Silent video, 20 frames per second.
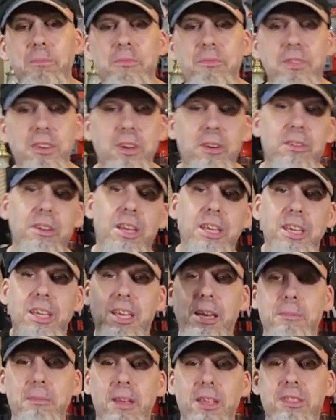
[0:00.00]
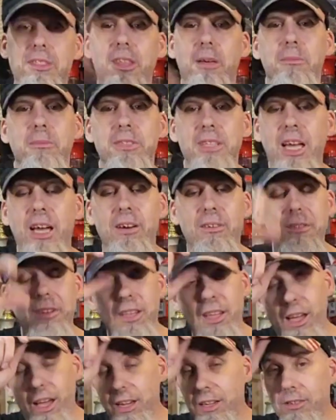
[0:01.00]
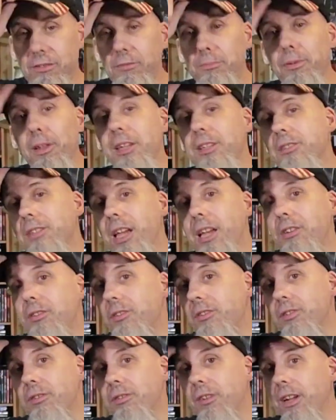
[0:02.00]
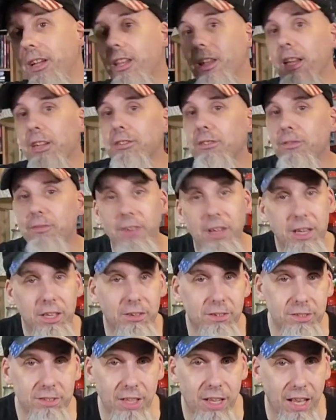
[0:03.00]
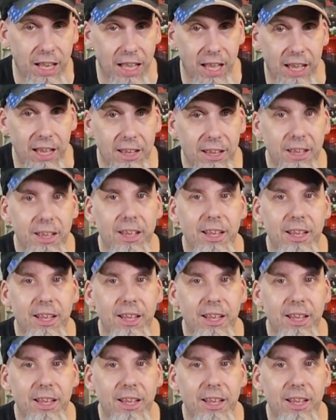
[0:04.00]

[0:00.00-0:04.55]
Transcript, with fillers: If you don't like it, give me a thumbs down. I do PlayStation 3 collection videos a lot.